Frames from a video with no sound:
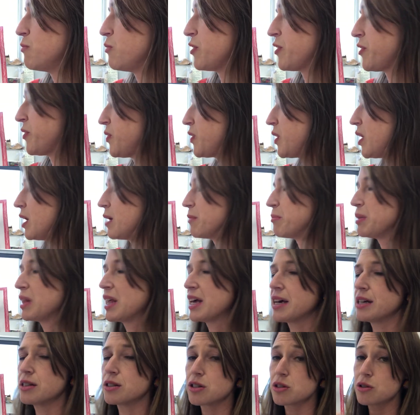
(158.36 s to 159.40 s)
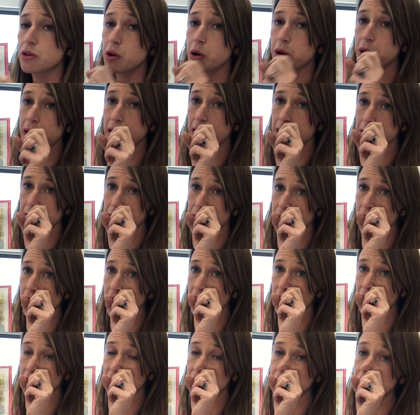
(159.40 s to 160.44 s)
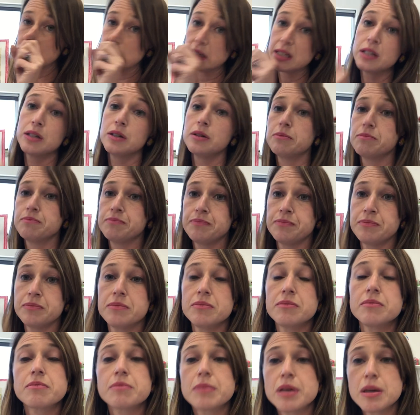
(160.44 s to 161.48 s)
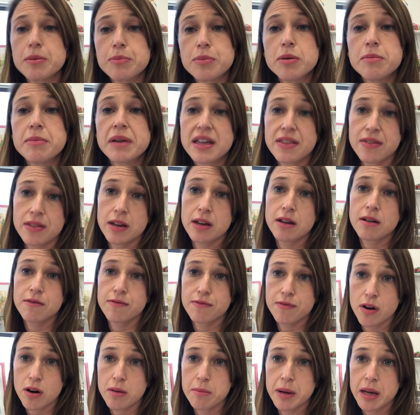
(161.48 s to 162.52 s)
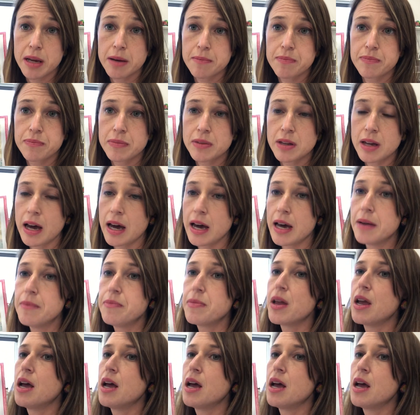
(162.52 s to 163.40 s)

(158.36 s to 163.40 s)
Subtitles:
with the plants growing out of the ground, people might think of farming, okay?